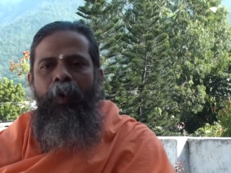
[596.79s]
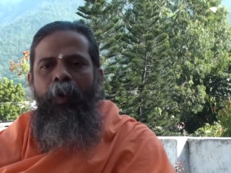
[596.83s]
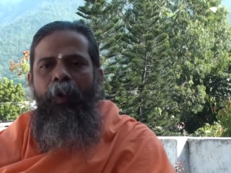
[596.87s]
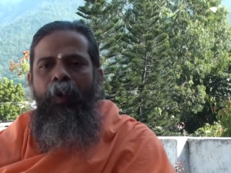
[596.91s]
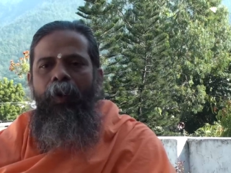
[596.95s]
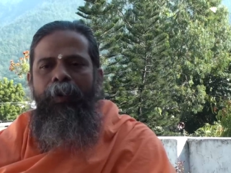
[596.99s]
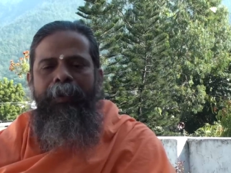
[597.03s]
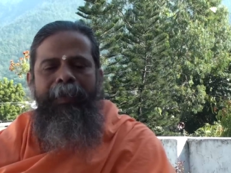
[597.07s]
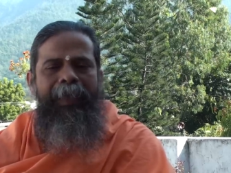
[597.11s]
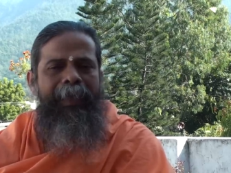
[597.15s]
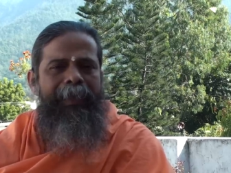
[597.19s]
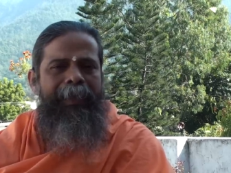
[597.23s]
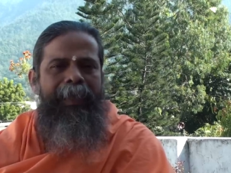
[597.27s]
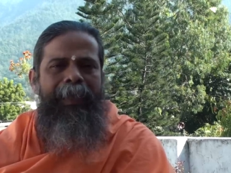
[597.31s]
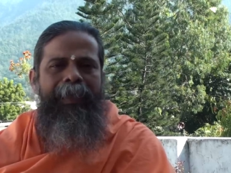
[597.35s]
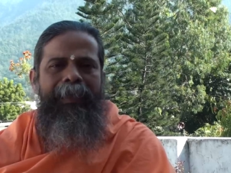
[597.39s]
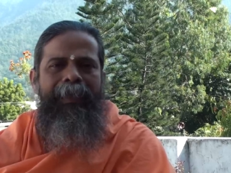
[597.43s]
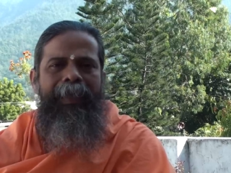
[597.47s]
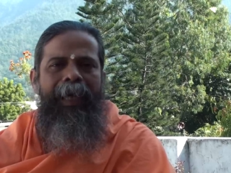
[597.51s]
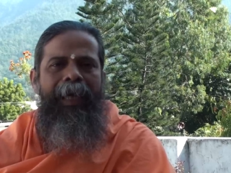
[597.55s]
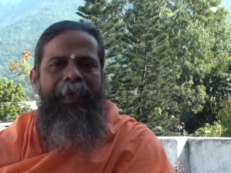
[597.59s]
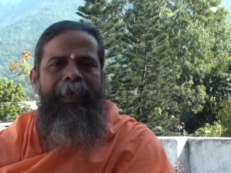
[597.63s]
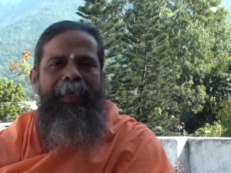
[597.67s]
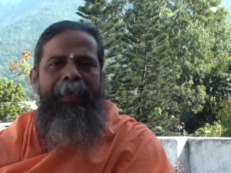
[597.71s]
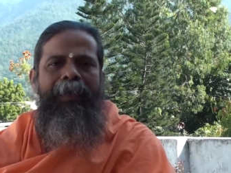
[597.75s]
Other than
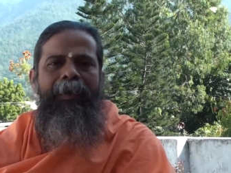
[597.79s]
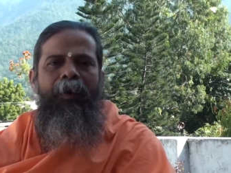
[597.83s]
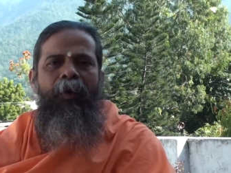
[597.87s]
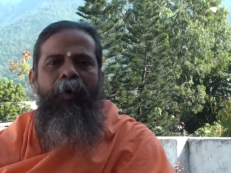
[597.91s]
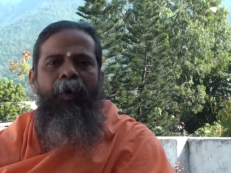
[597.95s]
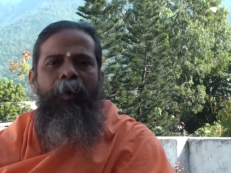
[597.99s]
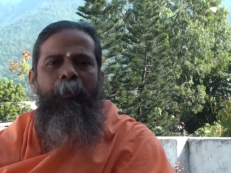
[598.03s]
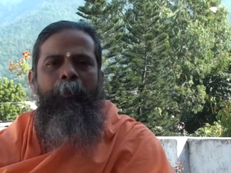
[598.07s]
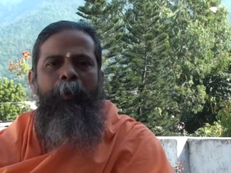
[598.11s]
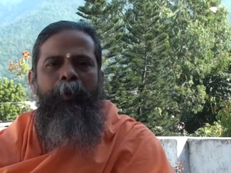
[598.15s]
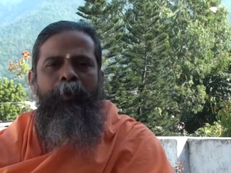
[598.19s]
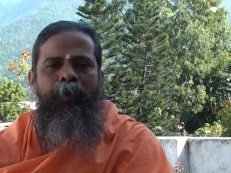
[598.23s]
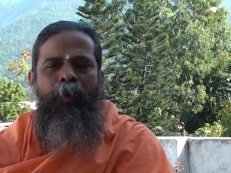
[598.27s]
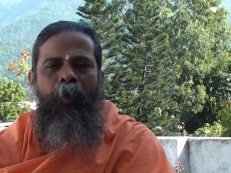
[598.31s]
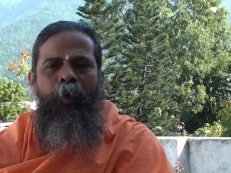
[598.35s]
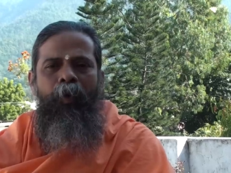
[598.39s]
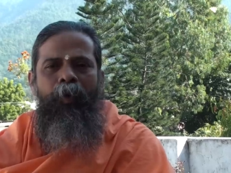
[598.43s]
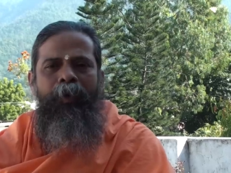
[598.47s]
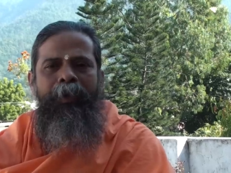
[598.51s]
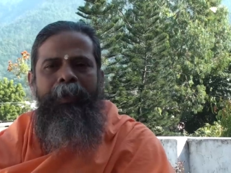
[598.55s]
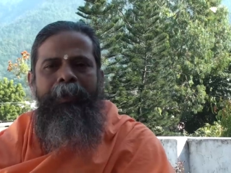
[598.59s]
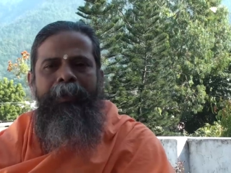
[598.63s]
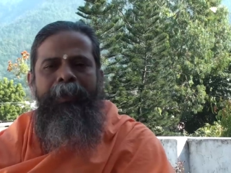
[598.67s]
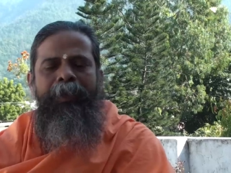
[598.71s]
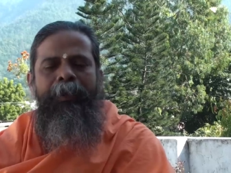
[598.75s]
that, in almost all
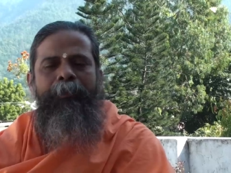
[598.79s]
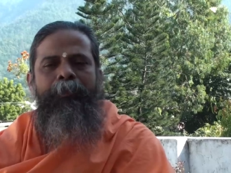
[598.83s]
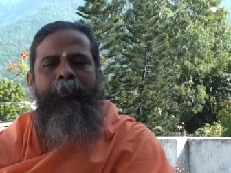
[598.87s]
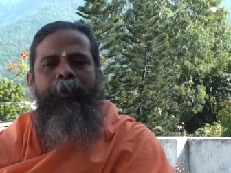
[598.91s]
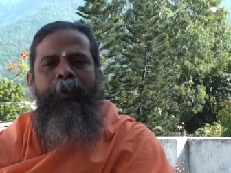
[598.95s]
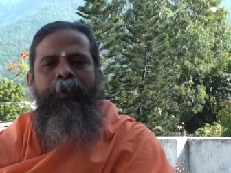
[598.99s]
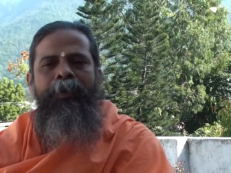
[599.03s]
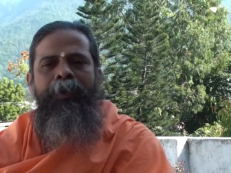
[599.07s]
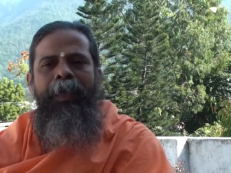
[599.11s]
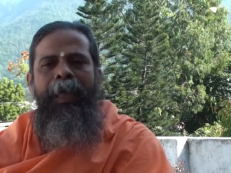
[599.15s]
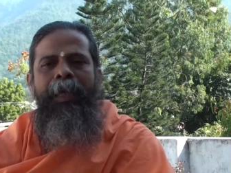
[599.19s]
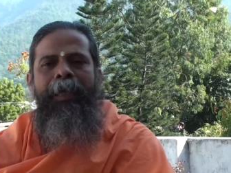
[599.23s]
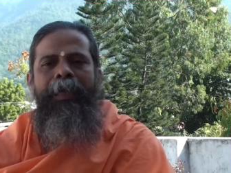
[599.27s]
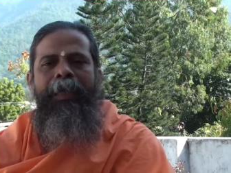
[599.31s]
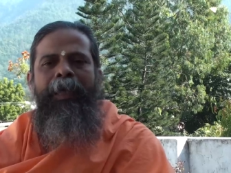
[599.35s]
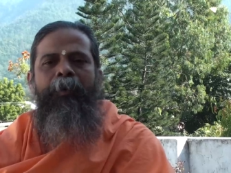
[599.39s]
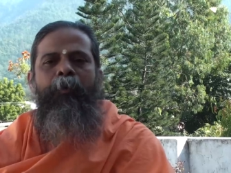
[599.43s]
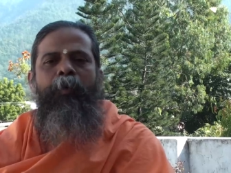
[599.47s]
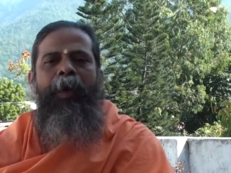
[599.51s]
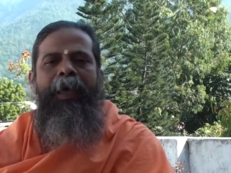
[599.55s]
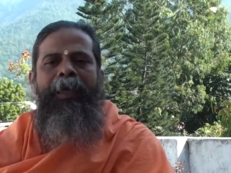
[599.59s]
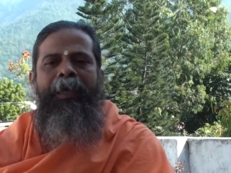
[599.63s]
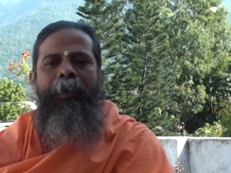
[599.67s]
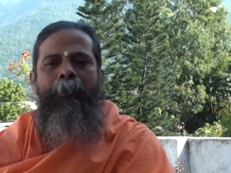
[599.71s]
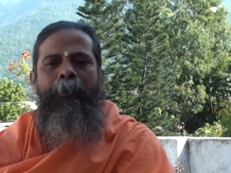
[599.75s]
the scriptures are
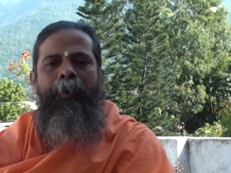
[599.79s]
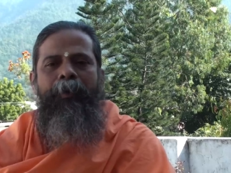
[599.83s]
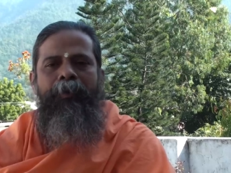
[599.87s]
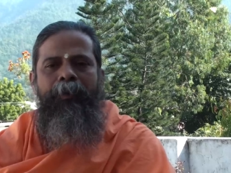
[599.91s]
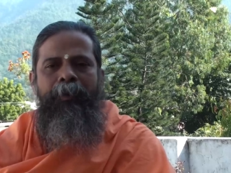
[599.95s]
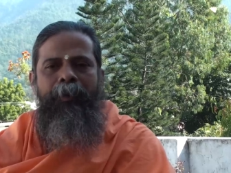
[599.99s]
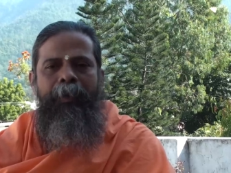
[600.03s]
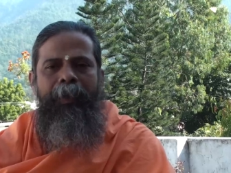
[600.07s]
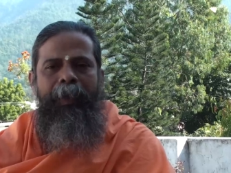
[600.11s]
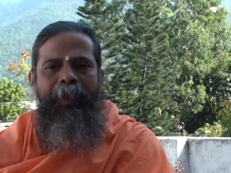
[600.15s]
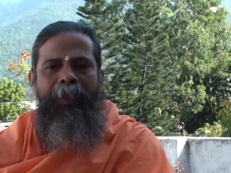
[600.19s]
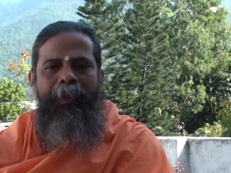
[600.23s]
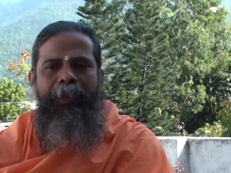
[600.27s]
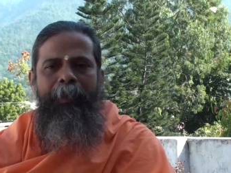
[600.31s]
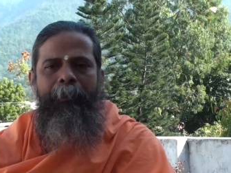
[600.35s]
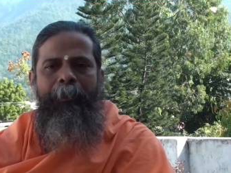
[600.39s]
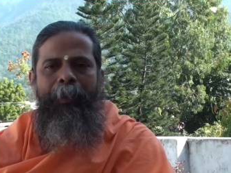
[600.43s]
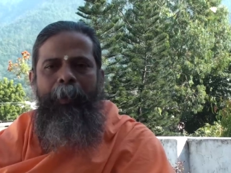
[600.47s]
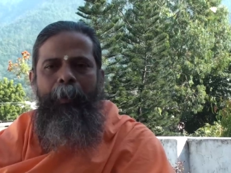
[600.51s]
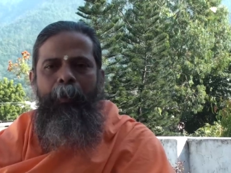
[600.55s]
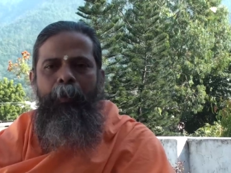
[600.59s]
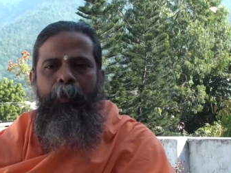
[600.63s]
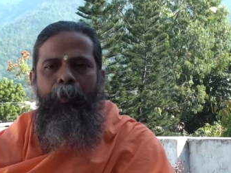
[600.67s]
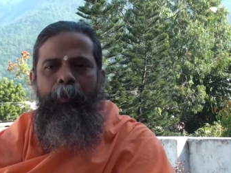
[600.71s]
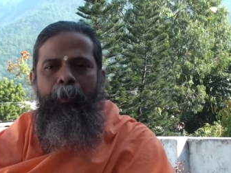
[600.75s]
unanimous in the view.